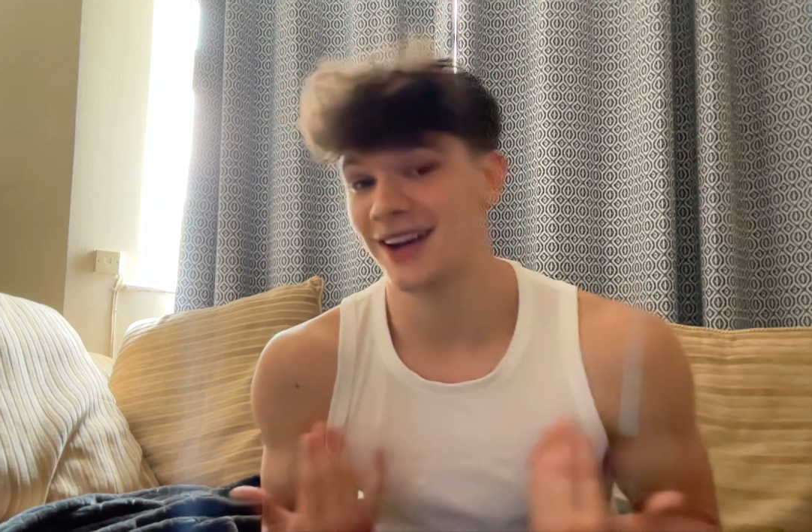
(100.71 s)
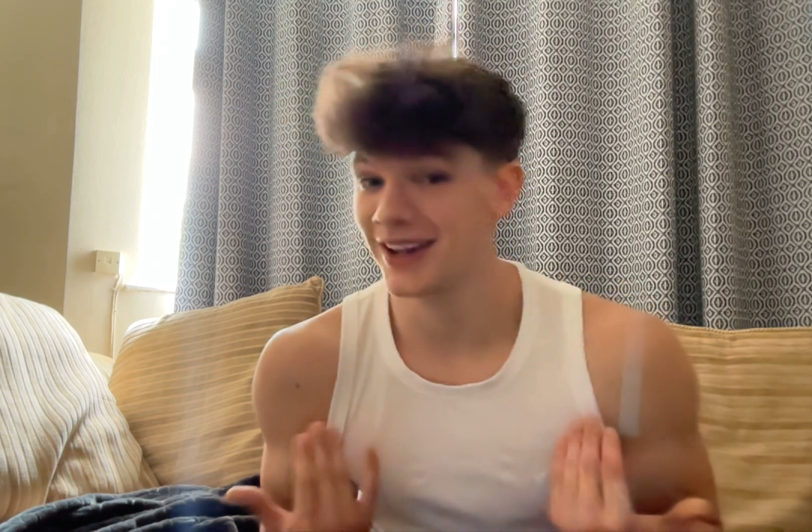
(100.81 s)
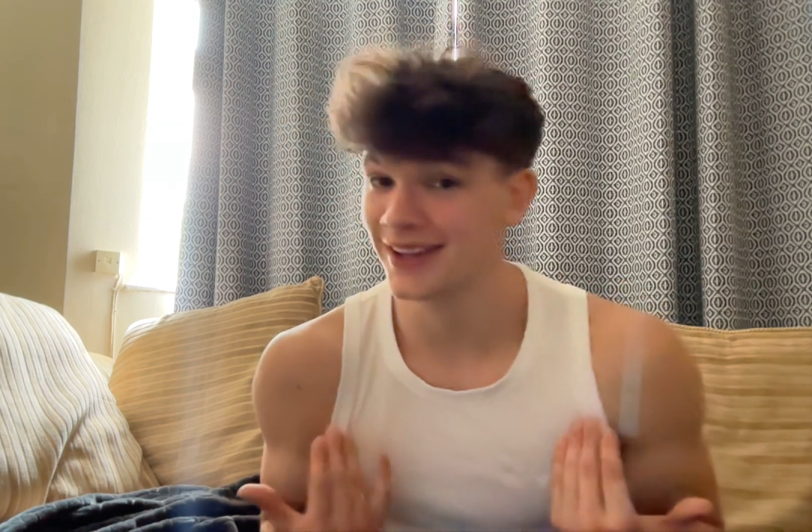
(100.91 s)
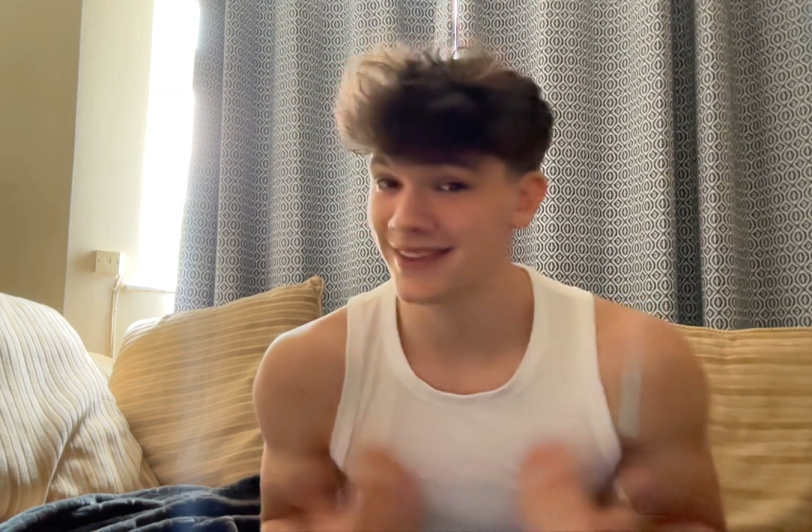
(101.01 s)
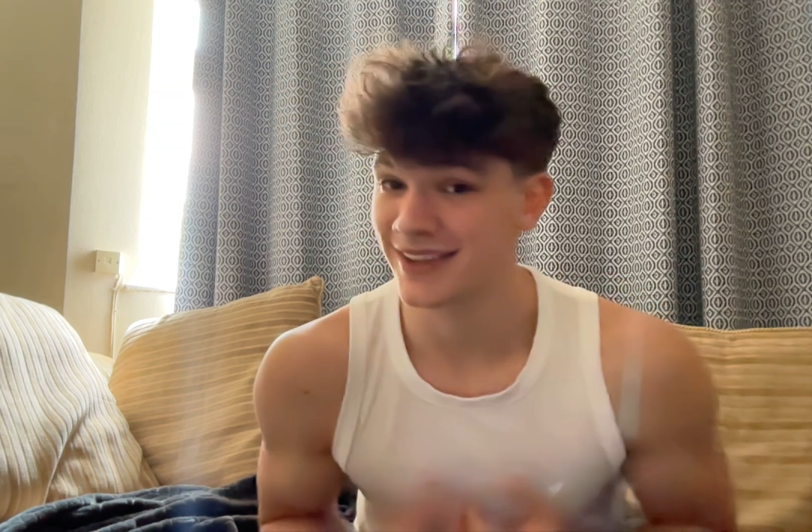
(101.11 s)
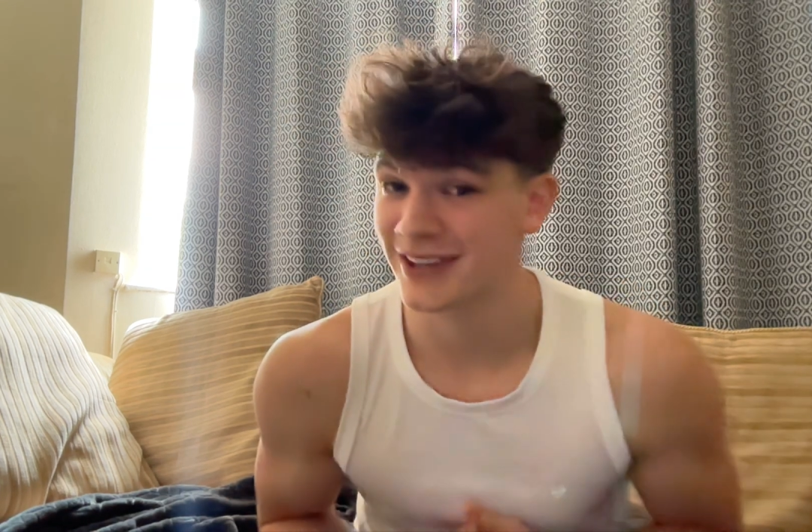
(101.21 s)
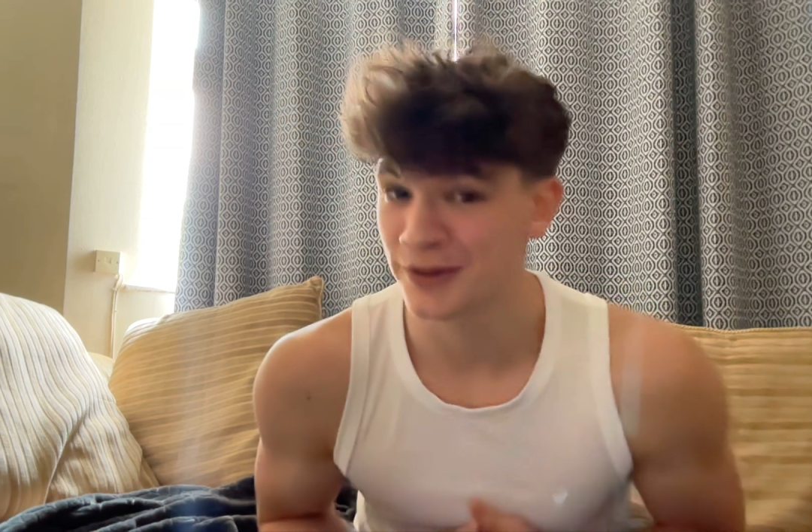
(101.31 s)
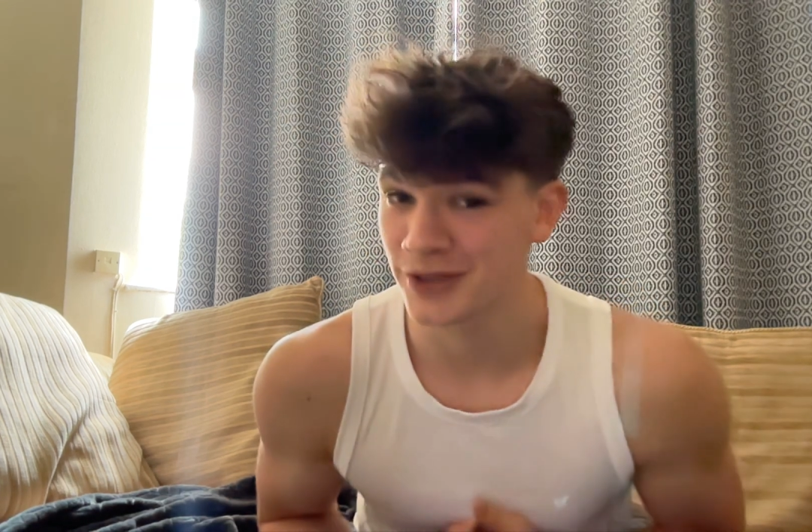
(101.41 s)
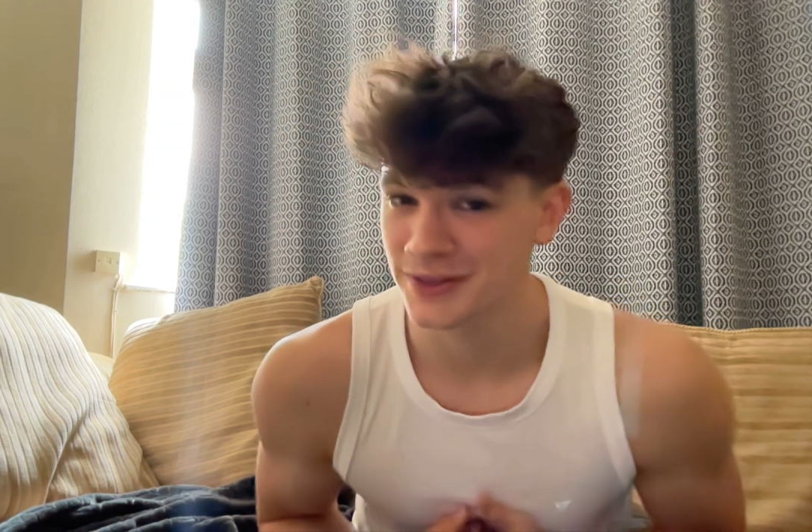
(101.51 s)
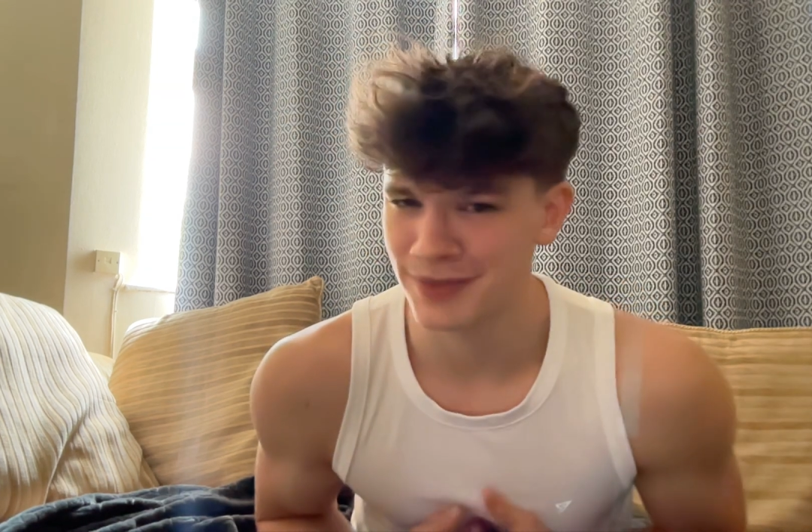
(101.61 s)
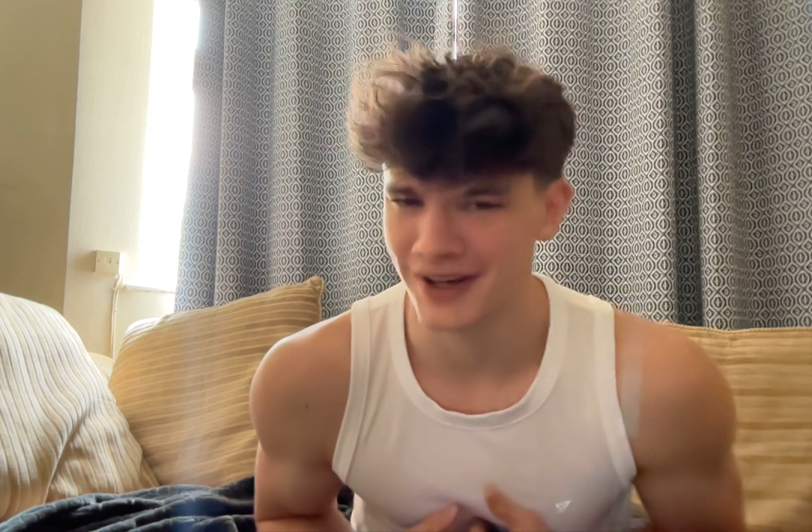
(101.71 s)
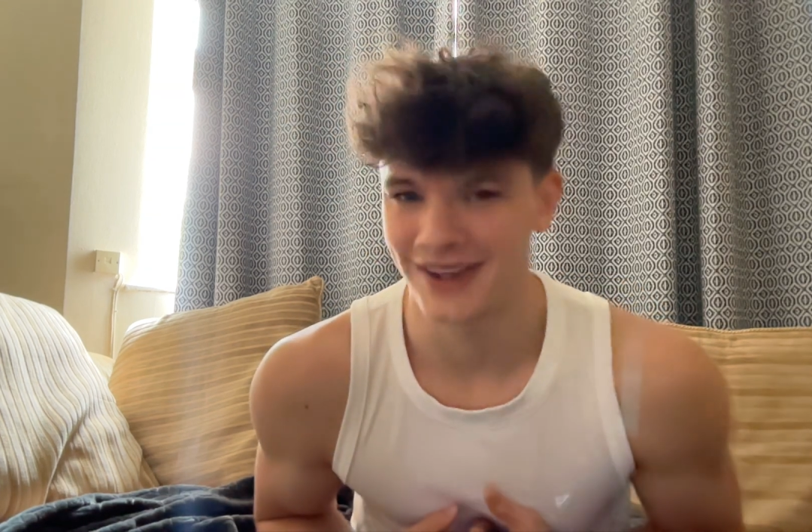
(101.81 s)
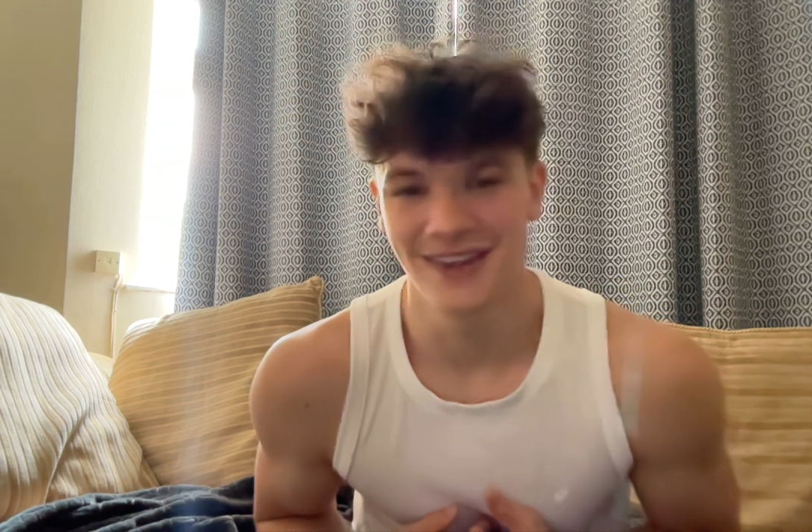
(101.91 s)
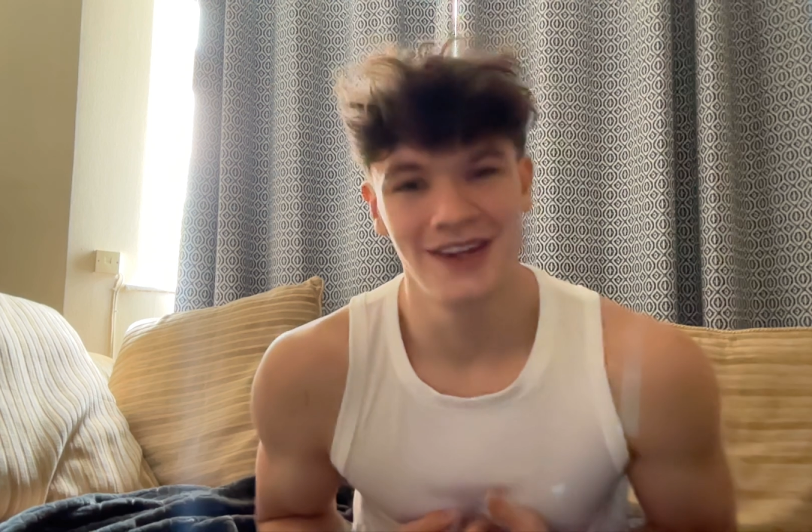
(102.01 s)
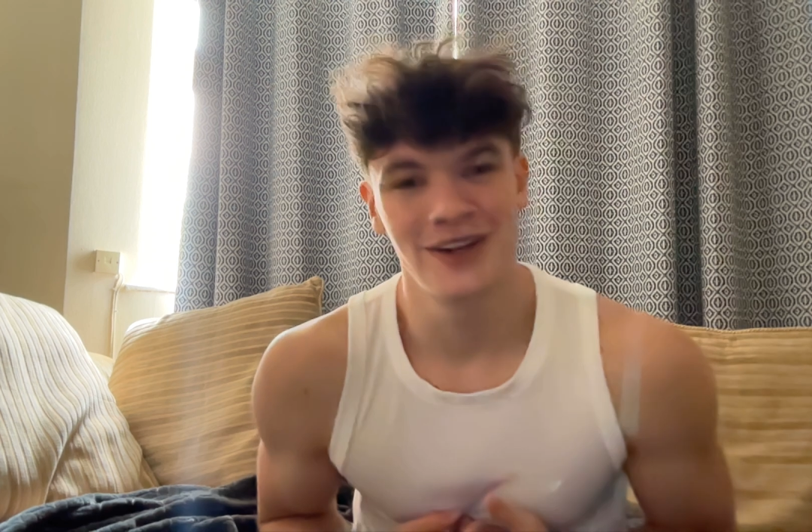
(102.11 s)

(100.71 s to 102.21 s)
but